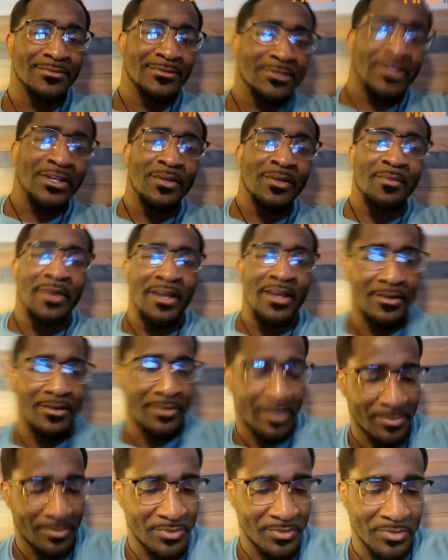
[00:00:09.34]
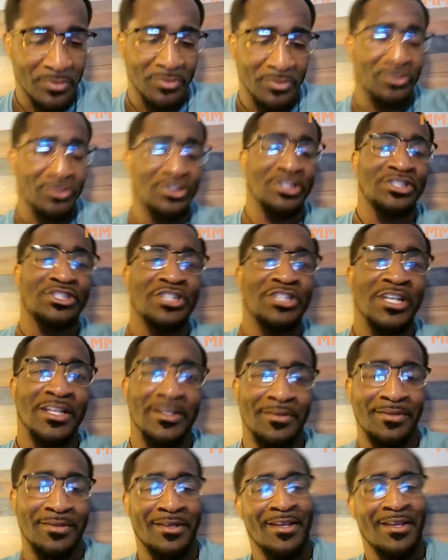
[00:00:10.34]
Good, man. I'm just
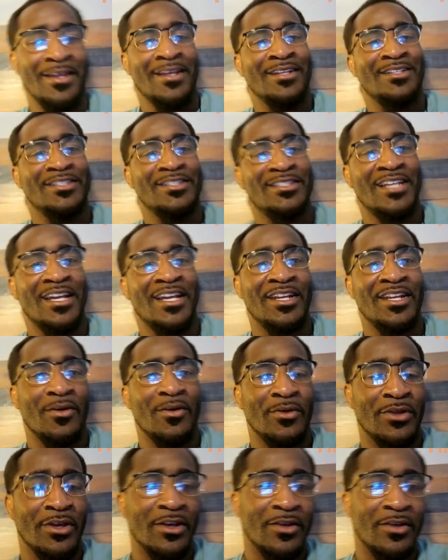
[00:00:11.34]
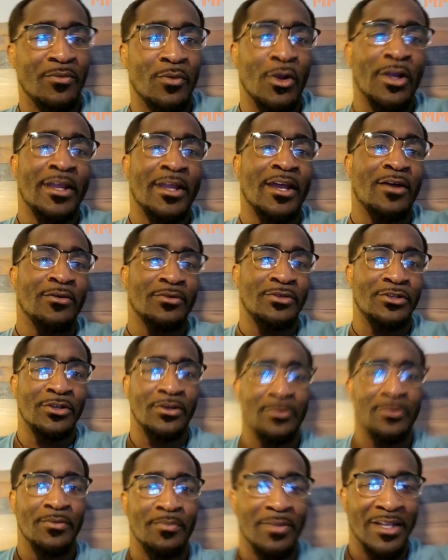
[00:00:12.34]
chilling. Just got done with a workout,
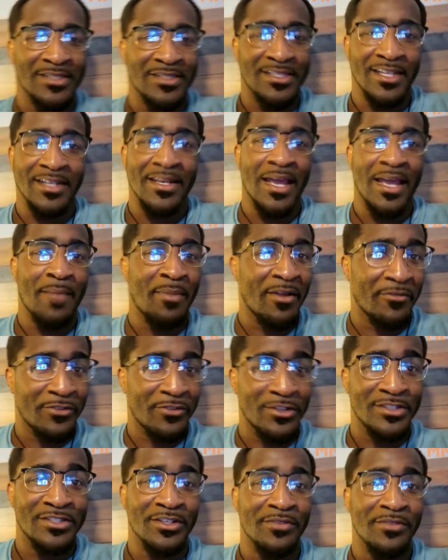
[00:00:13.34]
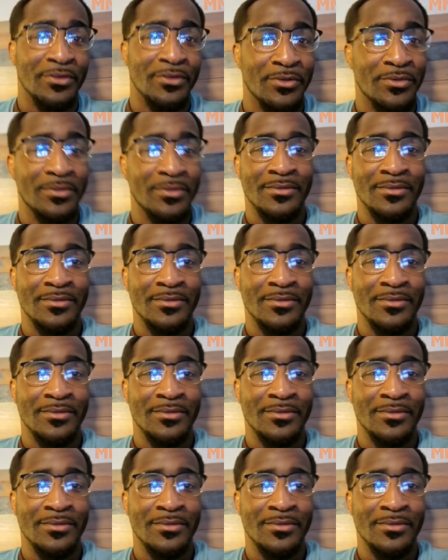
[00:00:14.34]
about to take a nap after this interview.